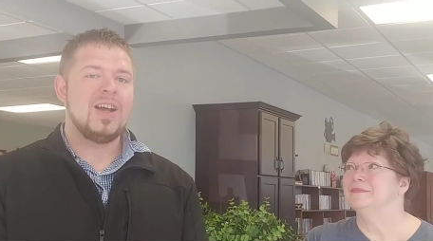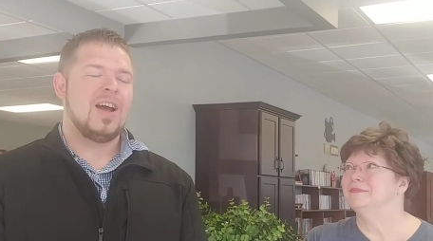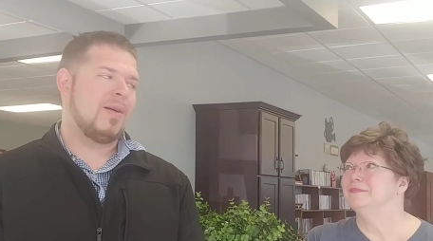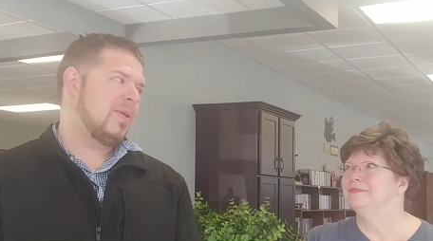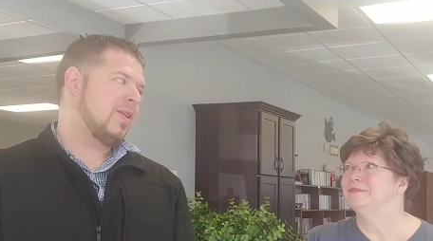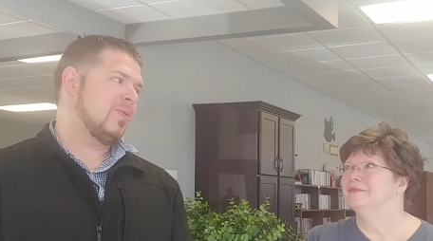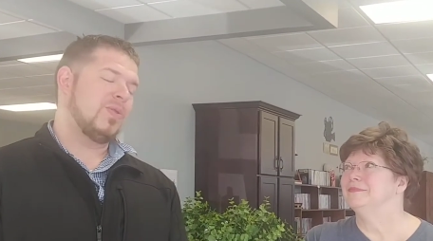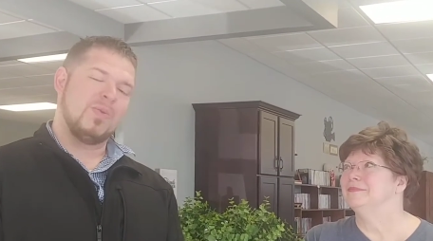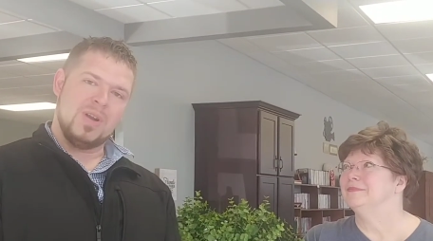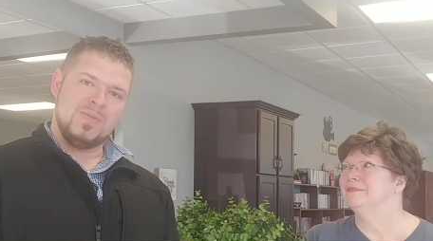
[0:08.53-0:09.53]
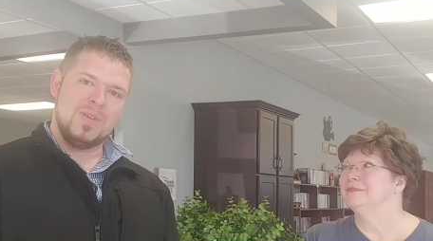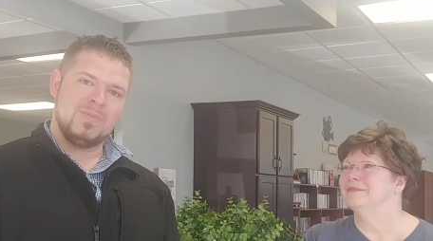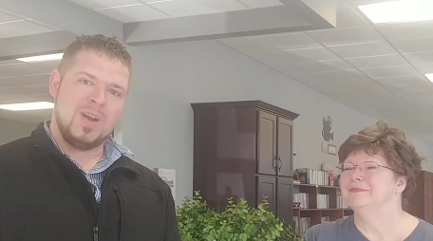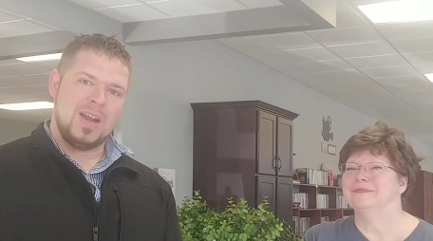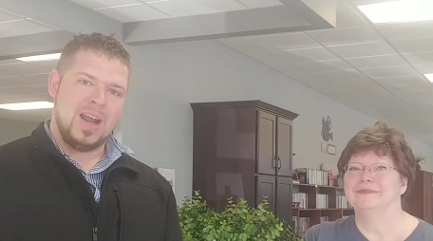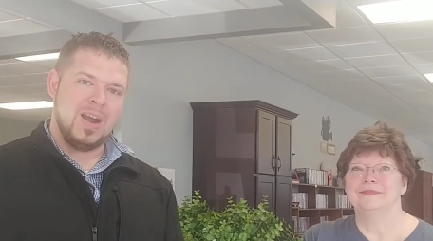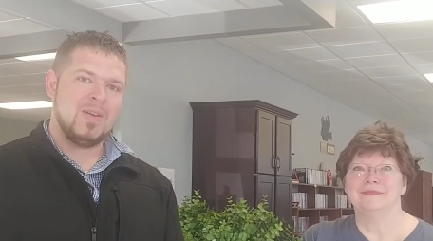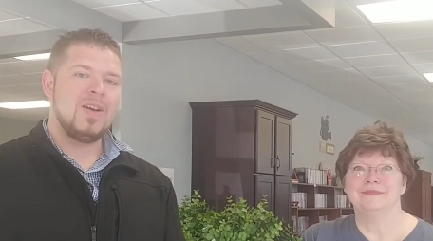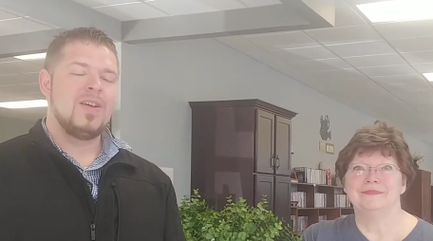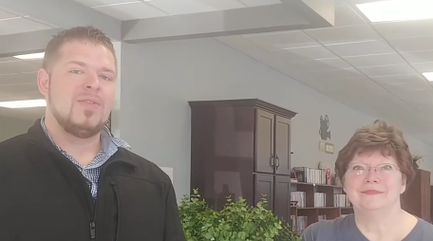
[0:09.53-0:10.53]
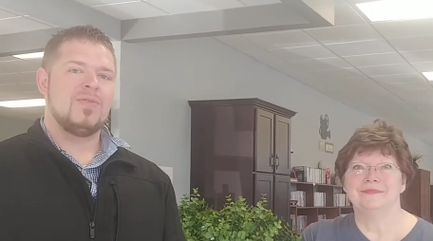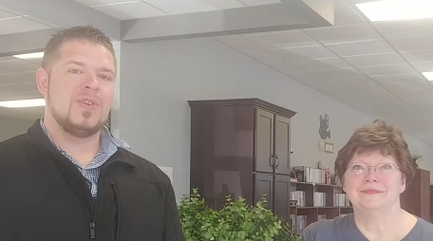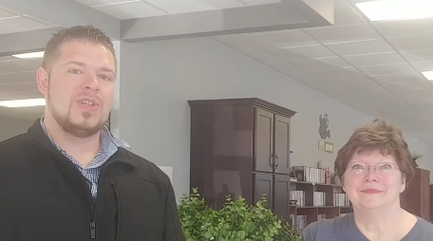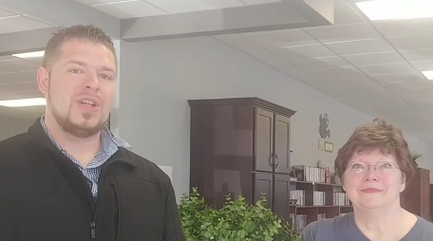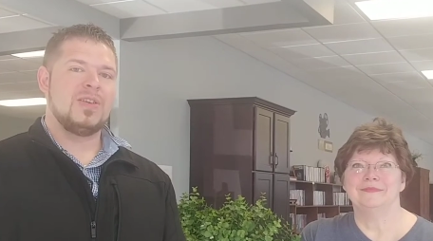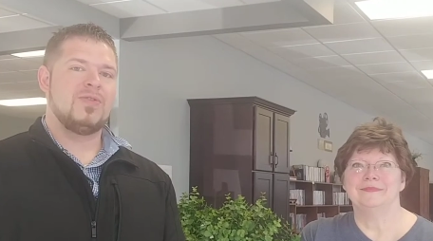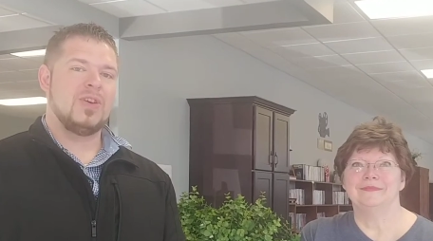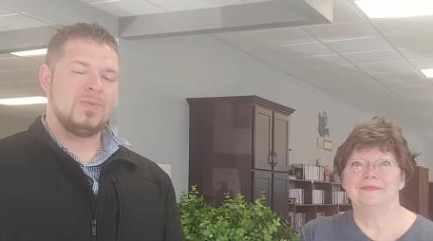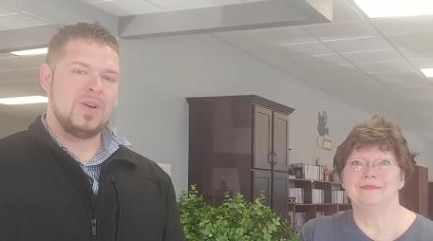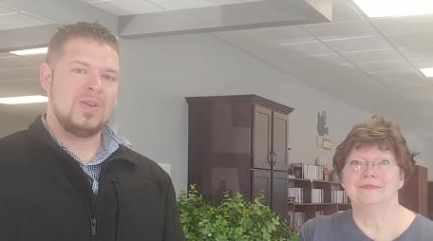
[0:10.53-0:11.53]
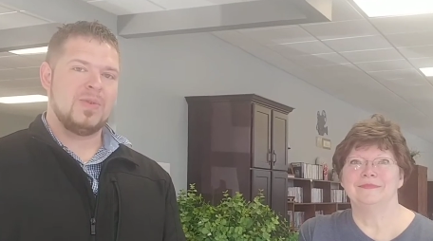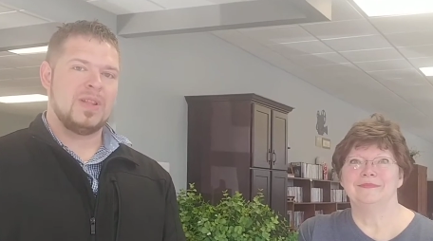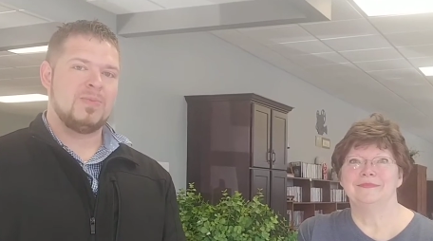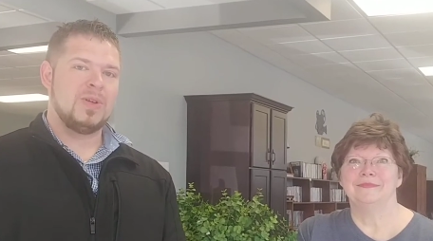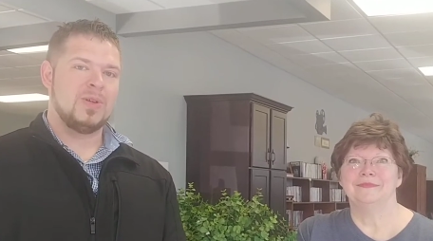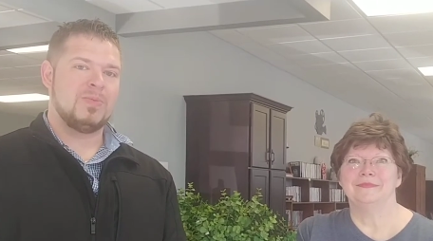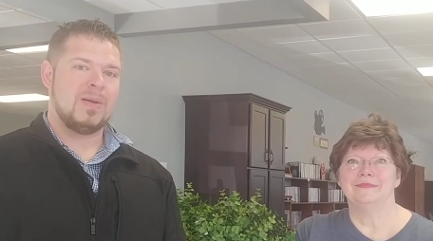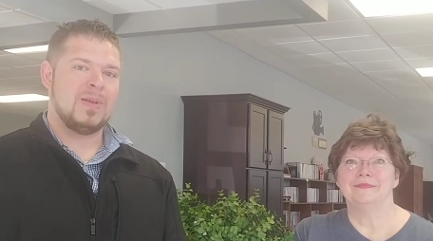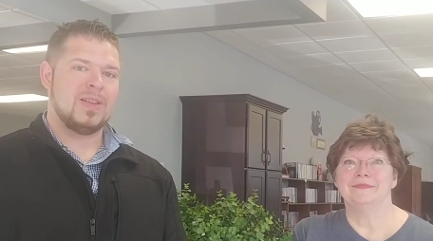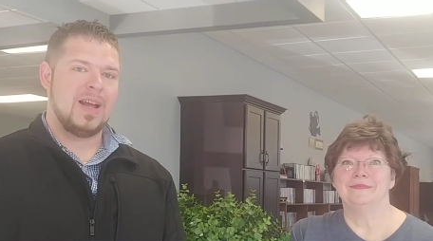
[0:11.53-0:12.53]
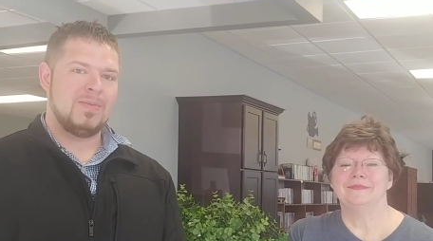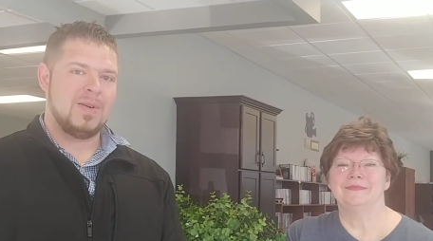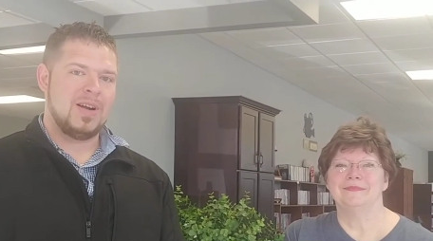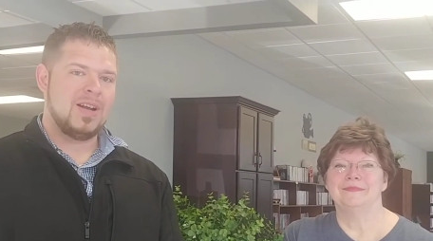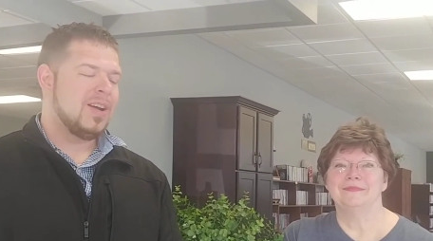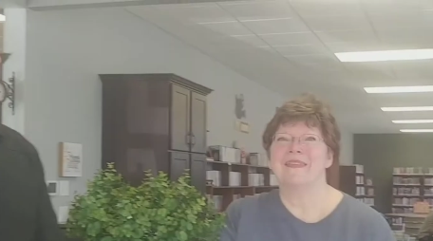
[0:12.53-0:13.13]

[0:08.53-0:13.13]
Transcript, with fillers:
Speaker 1: I'm here with one of them right now, Virginia Philbrick with the Buhler Public Library.